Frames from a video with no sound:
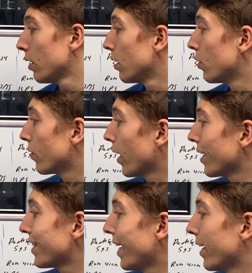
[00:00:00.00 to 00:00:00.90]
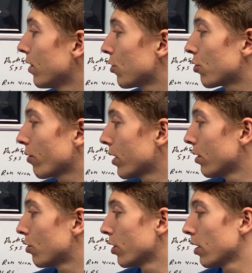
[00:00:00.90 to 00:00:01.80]
and you've got 10 strict
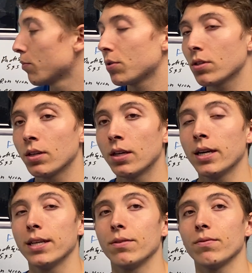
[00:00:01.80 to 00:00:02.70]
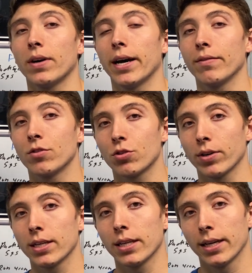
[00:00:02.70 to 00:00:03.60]
chin-ups, and then 5
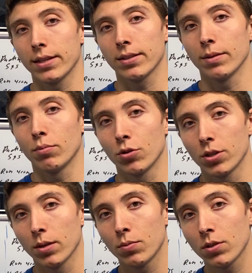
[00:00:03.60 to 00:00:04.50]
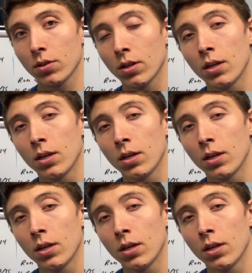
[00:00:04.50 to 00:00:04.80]
strict handstand push-ups.